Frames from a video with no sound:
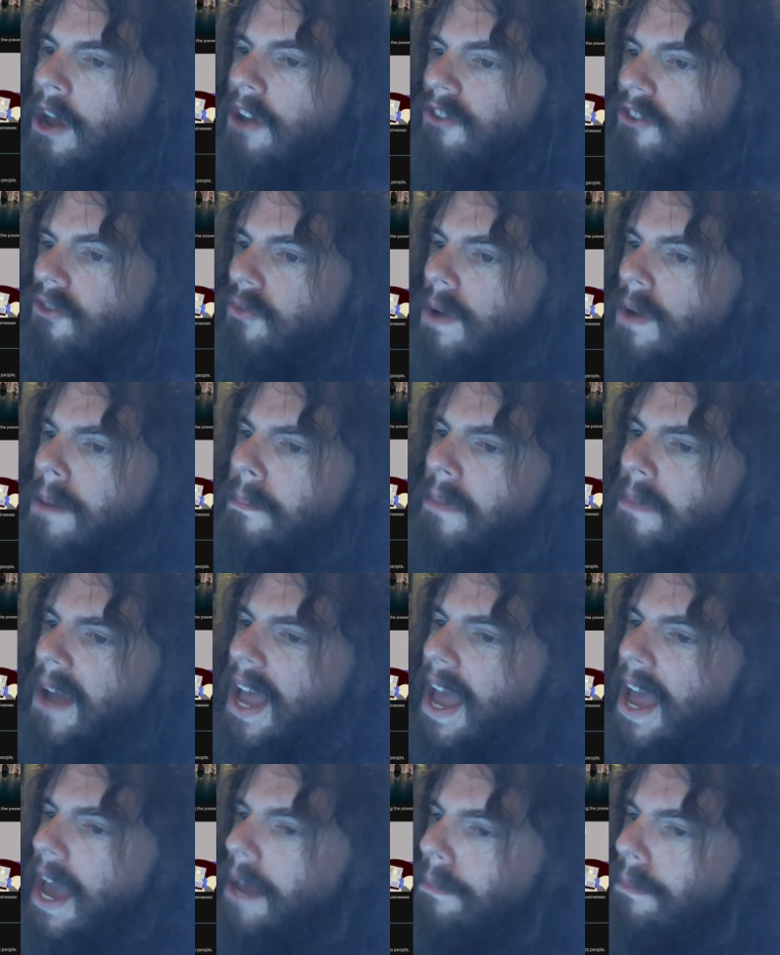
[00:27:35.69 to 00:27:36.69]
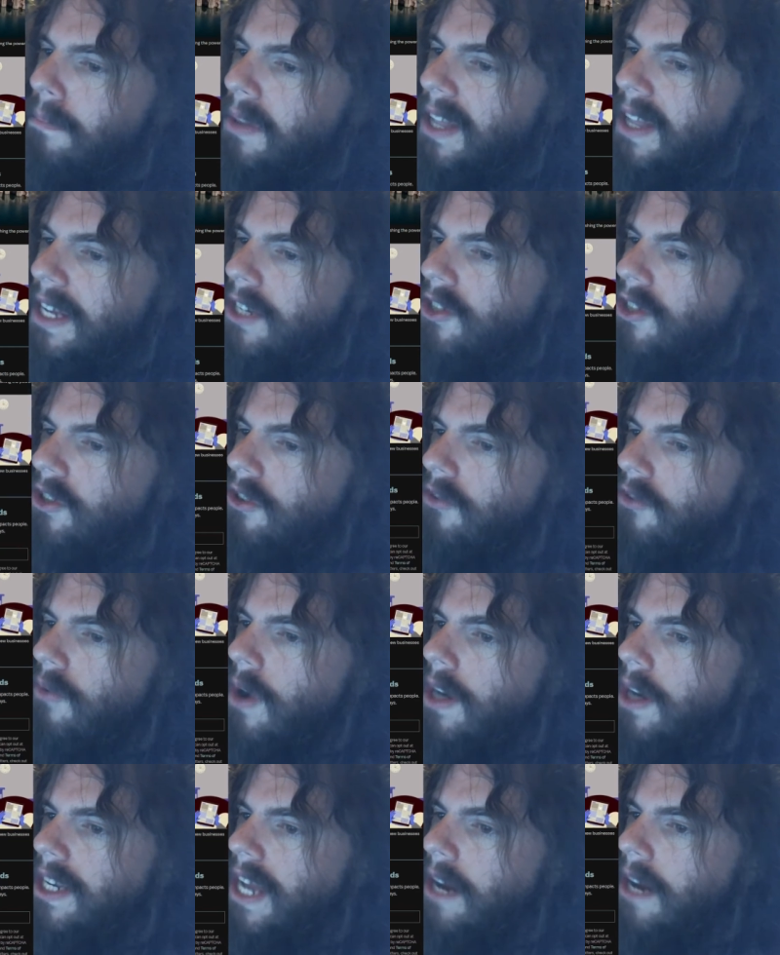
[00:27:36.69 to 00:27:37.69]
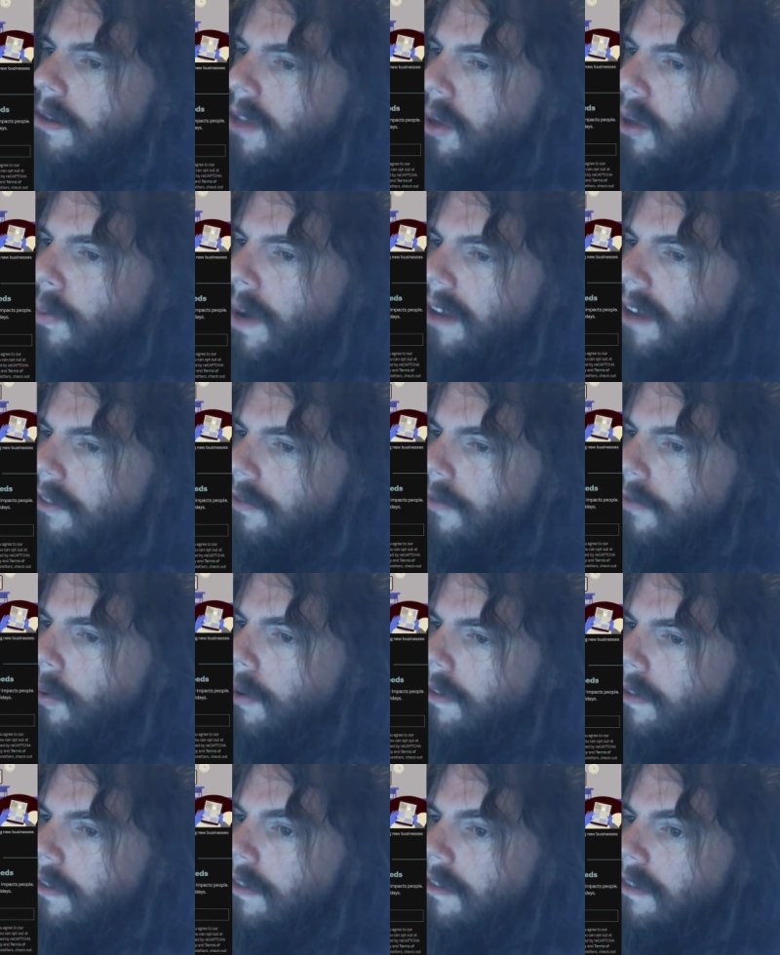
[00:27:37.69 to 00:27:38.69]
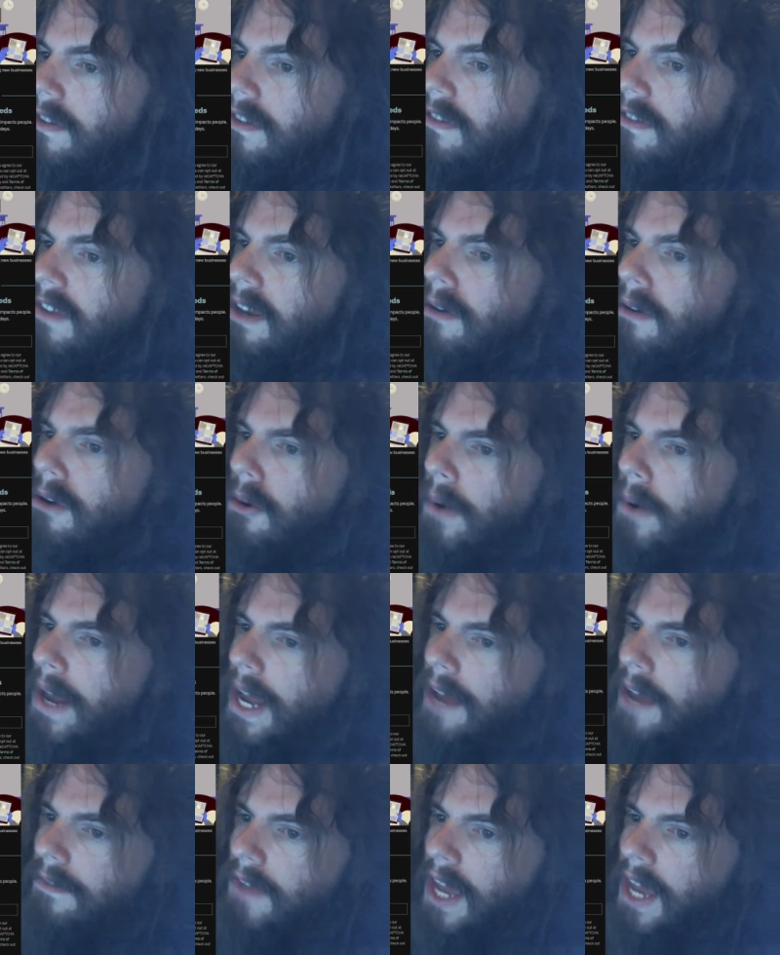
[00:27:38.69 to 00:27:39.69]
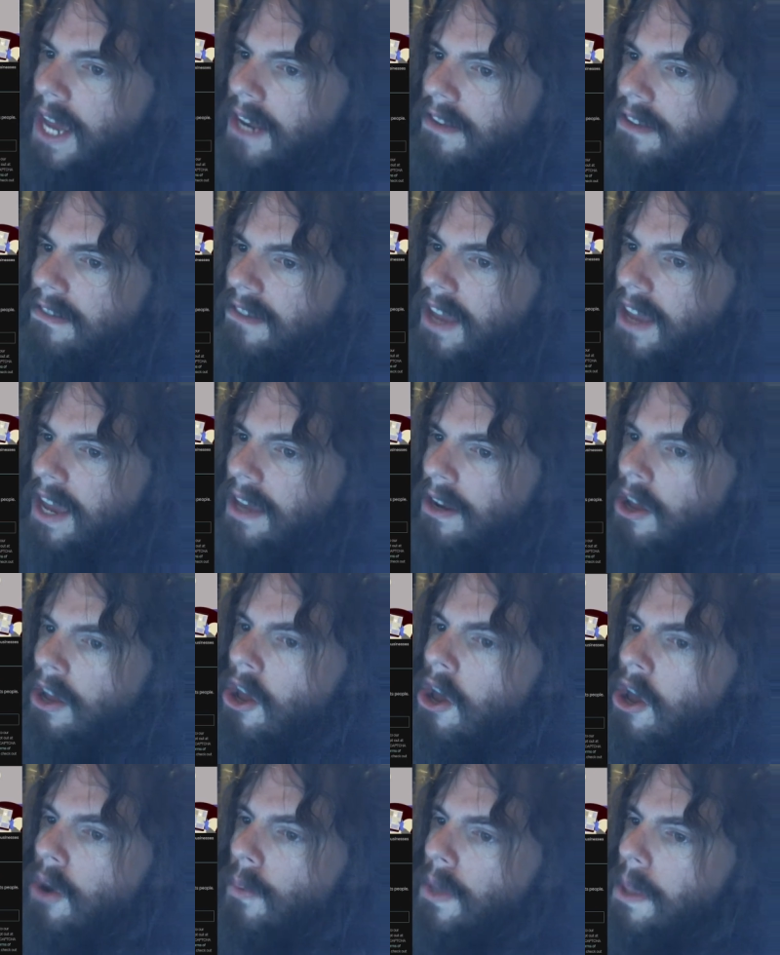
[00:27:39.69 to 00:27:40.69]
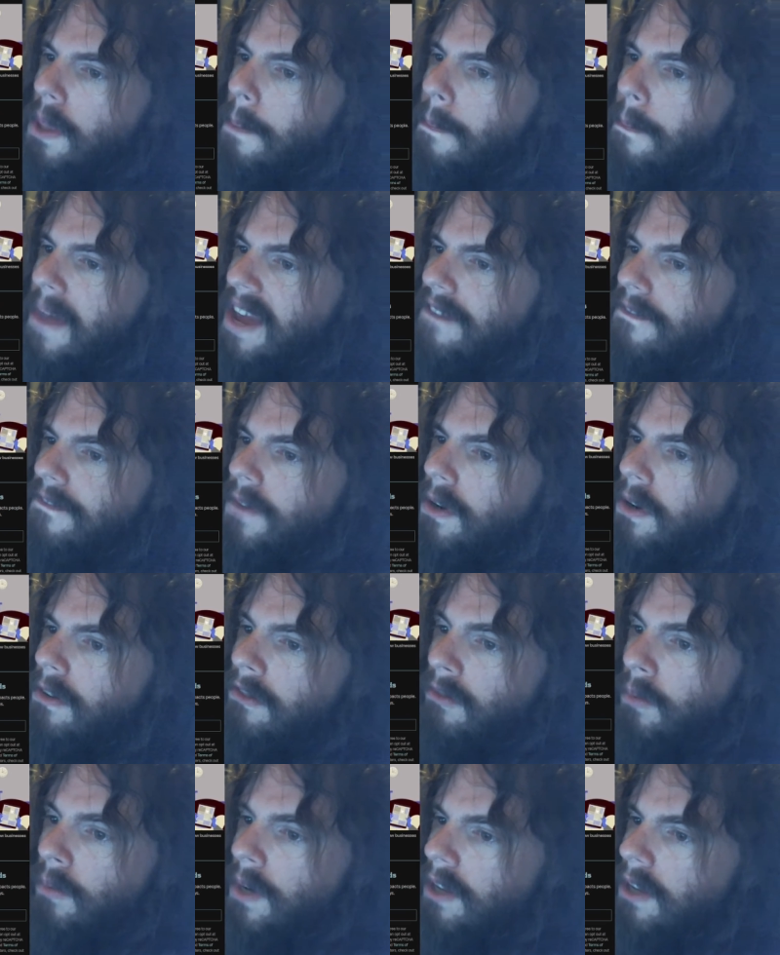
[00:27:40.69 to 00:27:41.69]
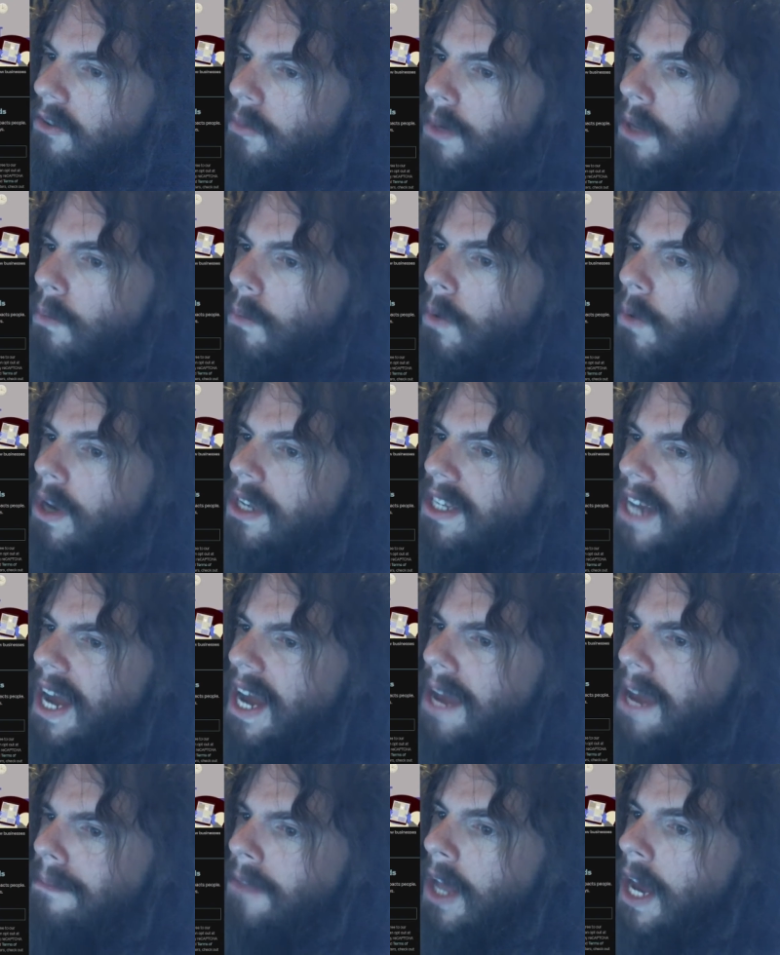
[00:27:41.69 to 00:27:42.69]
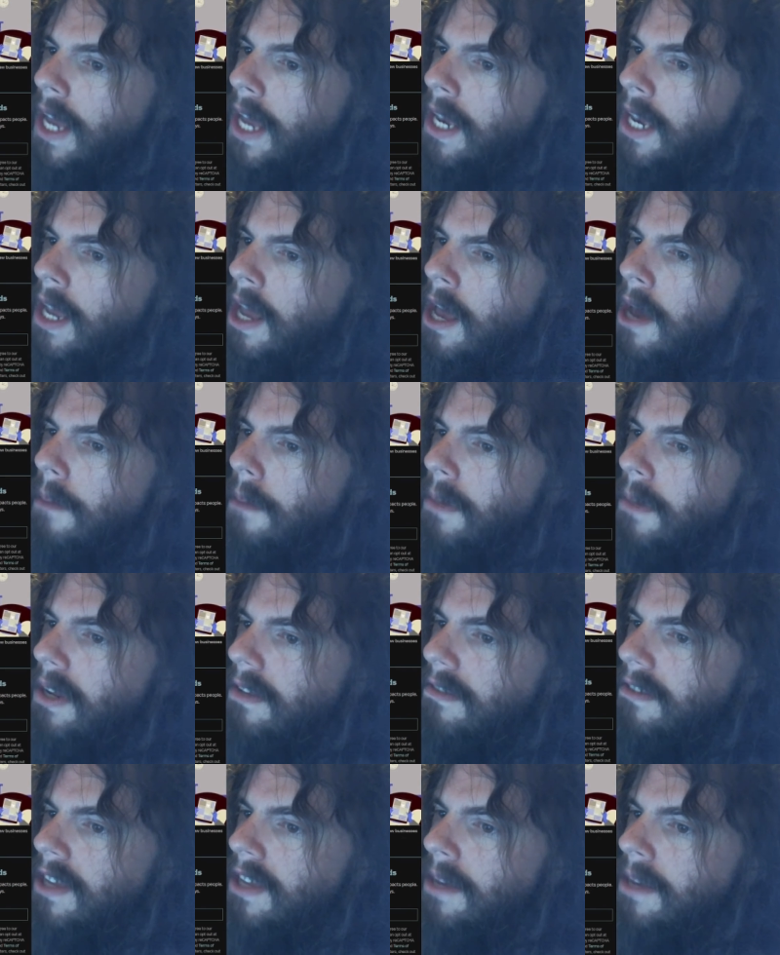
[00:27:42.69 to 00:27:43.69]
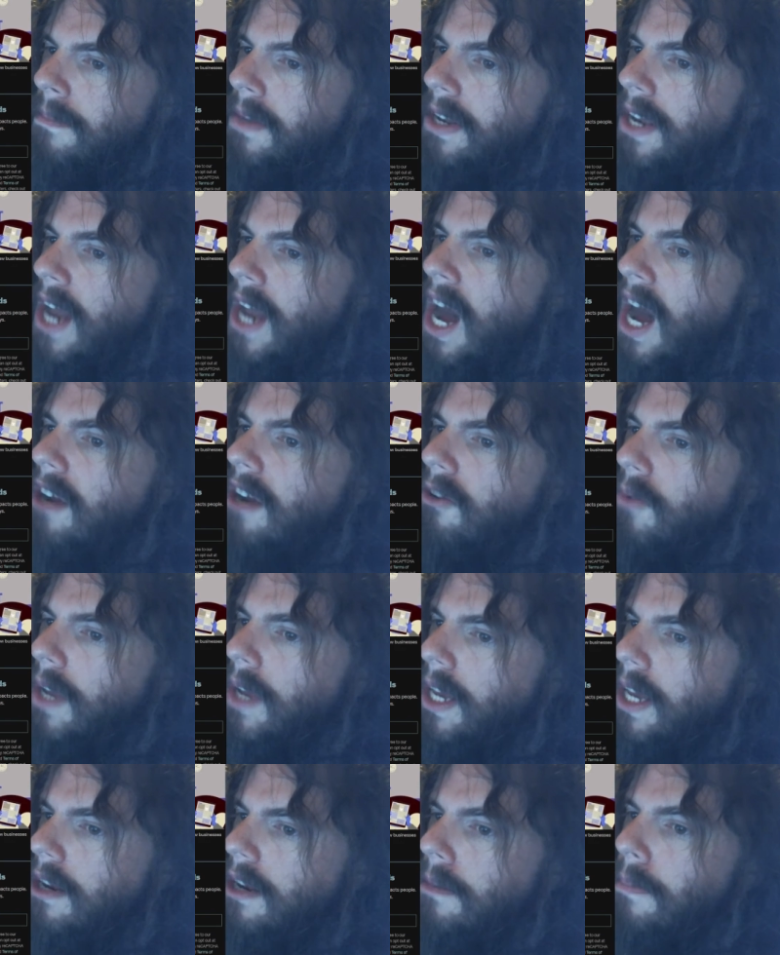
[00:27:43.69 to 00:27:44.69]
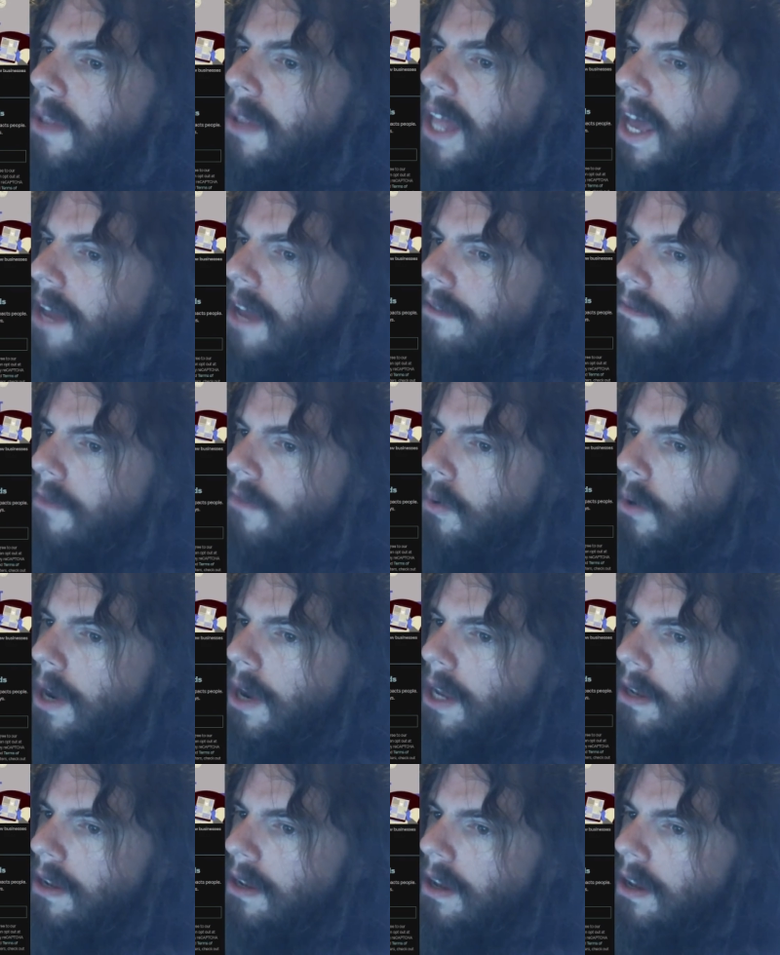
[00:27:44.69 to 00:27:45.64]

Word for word: Trump had pledged to draw down U.S. forces to zero in Afghanistan with a May first, 2021 timeline, but his team had not created a plan for it.